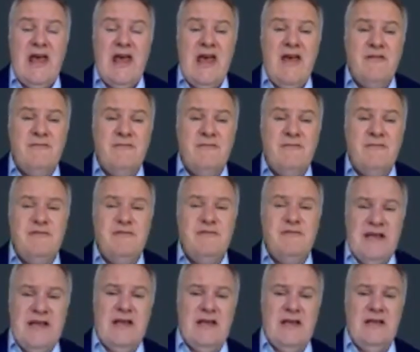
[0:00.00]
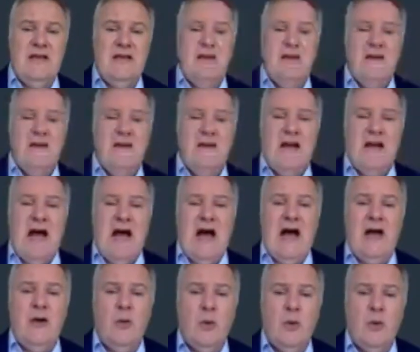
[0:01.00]
Every day,
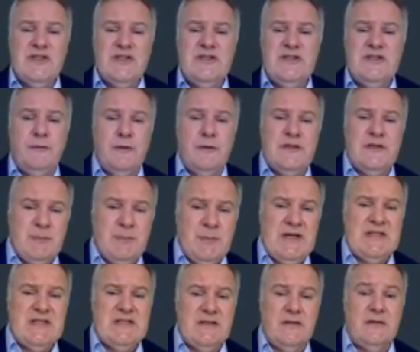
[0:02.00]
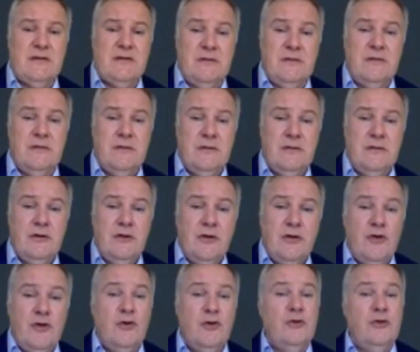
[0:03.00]
I was the first person
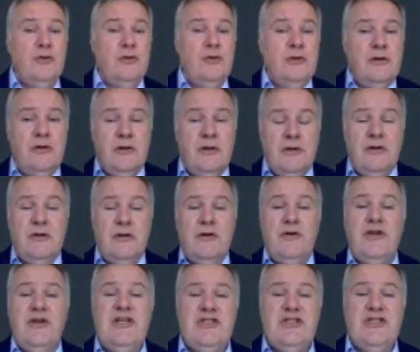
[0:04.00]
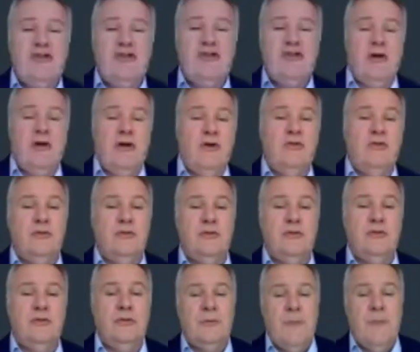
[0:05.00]
who
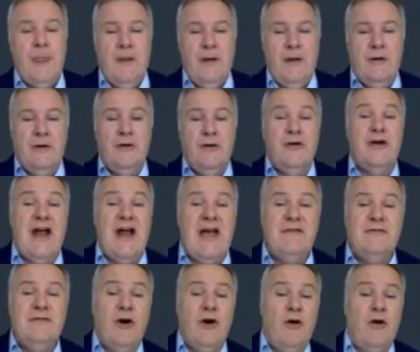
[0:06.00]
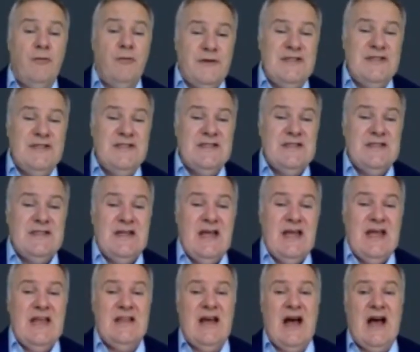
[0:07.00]
arrived the office,
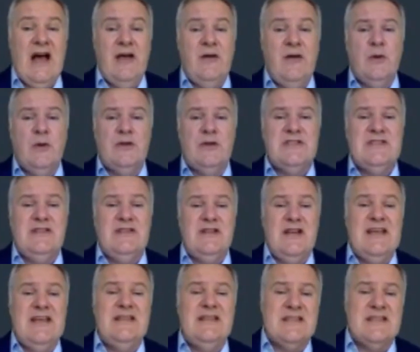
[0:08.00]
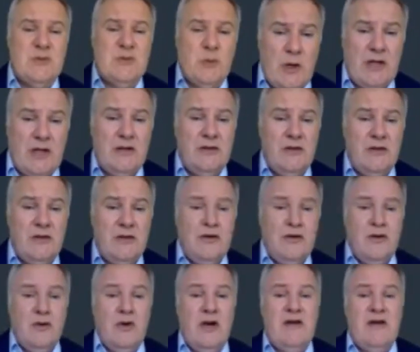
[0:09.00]
and I was the latest one
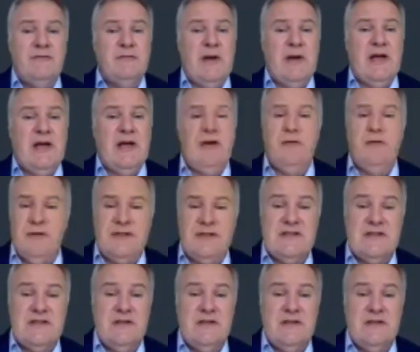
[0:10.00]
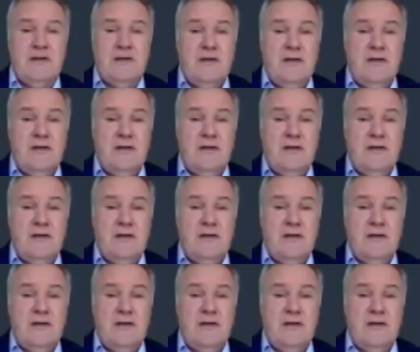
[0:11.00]
who left my office.